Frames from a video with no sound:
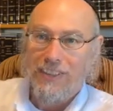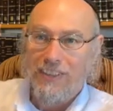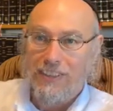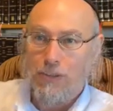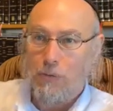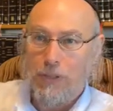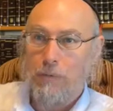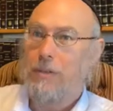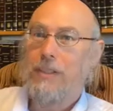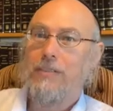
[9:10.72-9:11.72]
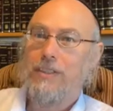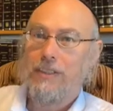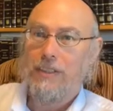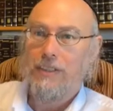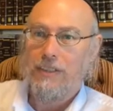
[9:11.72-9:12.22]
This is where it becomes,
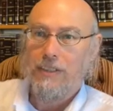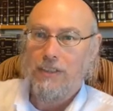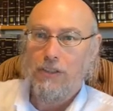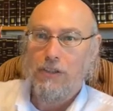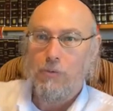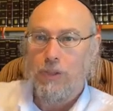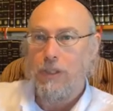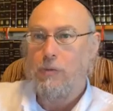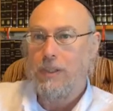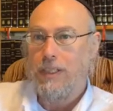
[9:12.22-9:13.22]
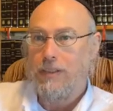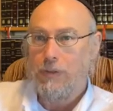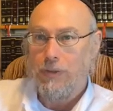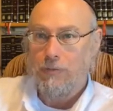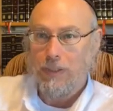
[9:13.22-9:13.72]
this, this is really what the Alter
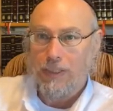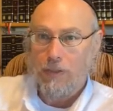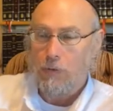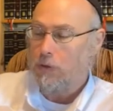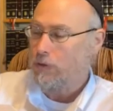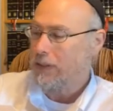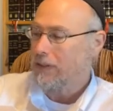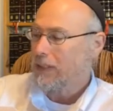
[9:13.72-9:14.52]
Rebbe is now quoting.